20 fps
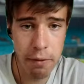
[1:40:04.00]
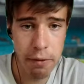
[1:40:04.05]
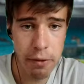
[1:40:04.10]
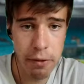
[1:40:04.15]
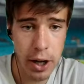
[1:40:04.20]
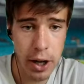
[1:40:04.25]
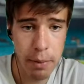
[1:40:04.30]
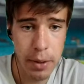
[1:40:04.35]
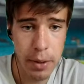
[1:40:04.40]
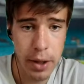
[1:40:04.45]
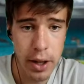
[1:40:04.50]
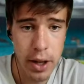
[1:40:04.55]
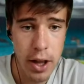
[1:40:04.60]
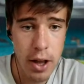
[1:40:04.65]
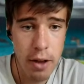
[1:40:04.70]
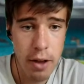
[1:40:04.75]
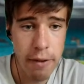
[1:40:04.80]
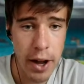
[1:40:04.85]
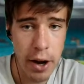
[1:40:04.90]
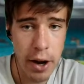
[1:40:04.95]
from
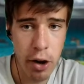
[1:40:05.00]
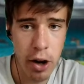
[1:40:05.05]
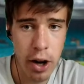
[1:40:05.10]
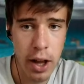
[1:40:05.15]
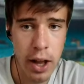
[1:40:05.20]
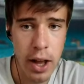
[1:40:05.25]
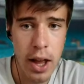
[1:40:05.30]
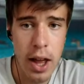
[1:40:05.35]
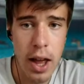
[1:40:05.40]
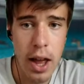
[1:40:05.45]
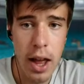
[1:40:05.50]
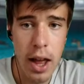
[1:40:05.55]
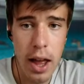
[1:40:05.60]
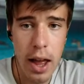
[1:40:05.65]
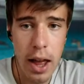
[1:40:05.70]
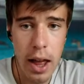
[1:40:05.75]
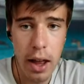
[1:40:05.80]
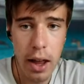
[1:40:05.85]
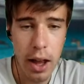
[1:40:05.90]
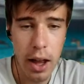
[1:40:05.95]

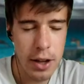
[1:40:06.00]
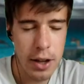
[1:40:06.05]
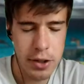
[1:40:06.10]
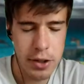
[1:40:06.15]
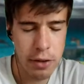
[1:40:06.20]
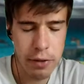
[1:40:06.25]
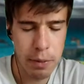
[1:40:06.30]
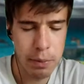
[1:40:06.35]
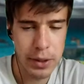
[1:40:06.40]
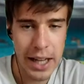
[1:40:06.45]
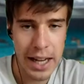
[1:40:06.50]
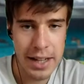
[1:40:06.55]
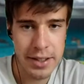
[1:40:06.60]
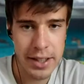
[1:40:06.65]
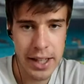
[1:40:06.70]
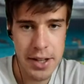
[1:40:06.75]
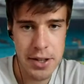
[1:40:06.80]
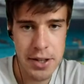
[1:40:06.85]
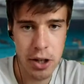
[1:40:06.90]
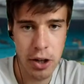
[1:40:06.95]
from
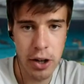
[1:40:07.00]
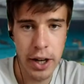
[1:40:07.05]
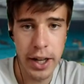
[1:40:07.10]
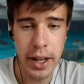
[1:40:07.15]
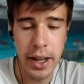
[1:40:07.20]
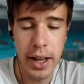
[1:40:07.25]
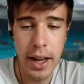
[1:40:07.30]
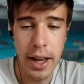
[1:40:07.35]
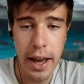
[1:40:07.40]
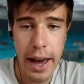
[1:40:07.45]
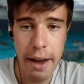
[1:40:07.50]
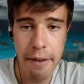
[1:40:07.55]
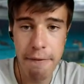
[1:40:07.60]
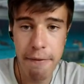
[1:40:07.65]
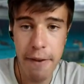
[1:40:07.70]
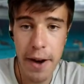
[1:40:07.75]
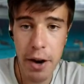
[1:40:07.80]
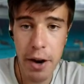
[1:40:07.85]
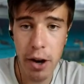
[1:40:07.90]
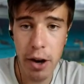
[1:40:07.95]
Gasquet, And
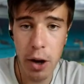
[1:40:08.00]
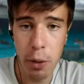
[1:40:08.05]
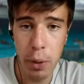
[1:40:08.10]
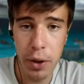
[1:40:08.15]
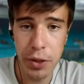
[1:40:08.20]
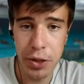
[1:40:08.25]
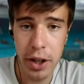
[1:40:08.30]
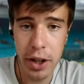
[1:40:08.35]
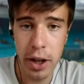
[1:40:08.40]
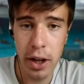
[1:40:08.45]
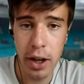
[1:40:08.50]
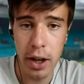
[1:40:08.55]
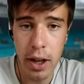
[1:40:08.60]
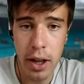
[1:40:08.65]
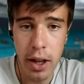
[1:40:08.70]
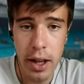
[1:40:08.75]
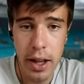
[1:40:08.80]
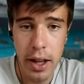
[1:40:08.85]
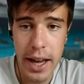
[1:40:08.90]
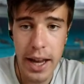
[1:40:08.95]
Federer with the
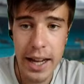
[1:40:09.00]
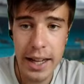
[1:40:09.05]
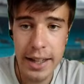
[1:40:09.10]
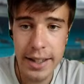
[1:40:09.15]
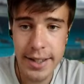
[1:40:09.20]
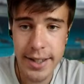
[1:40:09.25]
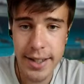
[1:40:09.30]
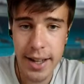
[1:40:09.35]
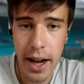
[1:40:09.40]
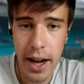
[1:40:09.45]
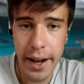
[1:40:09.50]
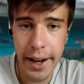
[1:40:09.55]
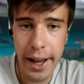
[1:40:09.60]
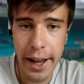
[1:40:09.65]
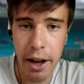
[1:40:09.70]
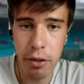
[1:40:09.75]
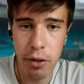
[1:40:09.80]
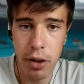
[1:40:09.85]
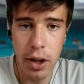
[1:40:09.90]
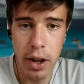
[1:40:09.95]
inside
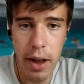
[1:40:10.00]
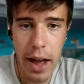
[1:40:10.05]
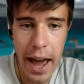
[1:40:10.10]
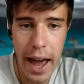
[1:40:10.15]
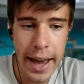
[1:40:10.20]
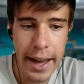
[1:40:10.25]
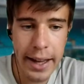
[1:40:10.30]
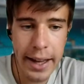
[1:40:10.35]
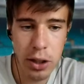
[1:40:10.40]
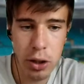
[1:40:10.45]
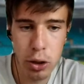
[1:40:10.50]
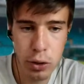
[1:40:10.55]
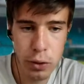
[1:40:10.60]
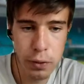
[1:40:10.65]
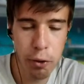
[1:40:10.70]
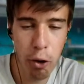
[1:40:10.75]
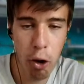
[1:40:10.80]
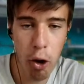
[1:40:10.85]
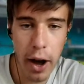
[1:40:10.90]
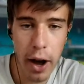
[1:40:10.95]
out angle
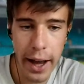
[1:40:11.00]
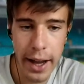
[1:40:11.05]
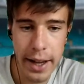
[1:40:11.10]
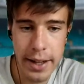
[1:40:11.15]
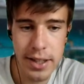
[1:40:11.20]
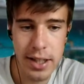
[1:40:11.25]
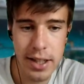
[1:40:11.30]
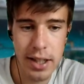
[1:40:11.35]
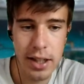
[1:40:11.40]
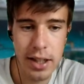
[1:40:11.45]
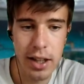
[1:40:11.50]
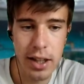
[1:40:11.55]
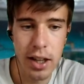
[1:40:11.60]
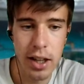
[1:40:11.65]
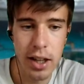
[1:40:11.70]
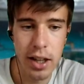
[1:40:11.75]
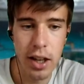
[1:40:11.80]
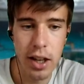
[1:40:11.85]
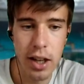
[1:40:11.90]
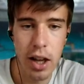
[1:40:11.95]
forehand.
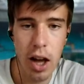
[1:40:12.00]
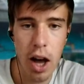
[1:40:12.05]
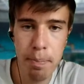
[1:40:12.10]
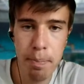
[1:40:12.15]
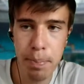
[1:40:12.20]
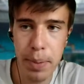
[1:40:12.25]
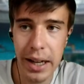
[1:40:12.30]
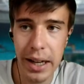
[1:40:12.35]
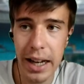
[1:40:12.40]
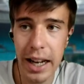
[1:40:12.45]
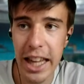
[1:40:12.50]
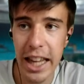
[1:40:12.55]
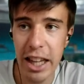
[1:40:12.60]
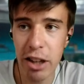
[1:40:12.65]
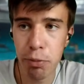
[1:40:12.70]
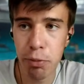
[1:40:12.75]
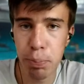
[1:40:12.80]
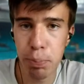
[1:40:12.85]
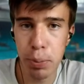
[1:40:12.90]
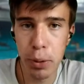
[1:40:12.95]

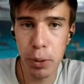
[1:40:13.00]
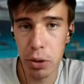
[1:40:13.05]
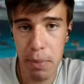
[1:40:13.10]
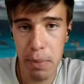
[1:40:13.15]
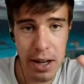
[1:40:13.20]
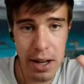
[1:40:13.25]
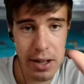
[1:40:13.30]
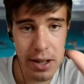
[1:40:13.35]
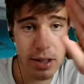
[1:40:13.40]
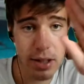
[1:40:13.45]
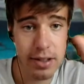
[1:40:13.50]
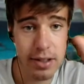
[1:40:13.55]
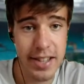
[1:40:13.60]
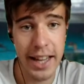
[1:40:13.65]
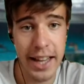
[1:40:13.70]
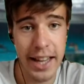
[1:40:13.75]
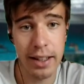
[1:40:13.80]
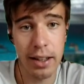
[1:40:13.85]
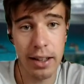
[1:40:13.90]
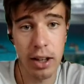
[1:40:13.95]
Unbelievable. You must take a
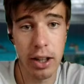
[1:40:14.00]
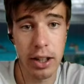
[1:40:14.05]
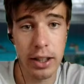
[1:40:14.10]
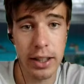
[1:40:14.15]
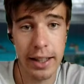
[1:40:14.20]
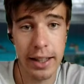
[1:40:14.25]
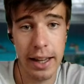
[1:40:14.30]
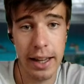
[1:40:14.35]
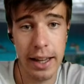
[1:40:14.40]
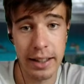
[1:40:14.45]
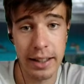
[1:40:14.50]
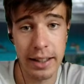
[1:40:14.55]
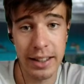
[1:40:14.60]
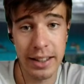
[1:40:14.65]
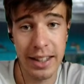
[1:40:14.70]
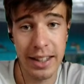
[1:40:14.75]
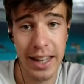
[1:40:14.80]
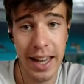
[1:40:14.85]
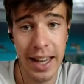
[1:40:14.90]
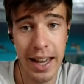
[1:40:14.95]
look at that again.
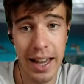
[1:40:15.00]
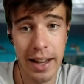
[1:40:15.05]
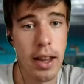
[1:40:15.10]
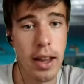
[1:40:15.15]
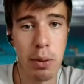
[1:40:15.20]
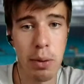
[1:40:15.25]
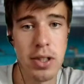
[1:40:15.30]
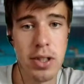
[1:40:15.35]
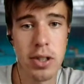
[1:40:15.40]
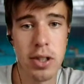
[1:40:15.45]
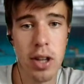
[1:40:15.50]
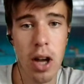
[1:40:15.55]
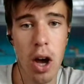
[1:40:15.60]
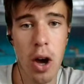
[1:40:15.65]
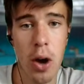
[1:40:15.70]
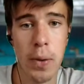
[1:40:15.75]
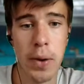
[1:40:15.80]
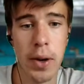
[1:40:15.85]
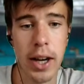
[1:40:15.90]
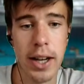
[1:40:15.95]
That was so
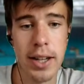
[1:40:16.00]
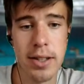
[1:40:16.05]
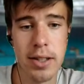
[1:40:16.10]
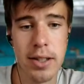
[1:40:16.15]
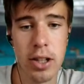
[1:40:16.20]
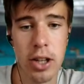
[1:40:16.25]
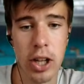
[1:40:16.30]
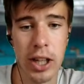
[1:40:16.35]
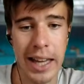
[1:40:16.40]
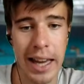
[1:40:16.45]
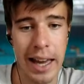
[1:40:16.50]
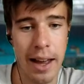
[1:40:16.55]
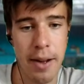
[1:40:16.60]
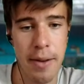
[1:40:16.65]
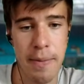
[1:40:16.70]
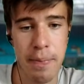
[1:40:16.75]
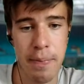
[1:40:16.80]
nice to look at.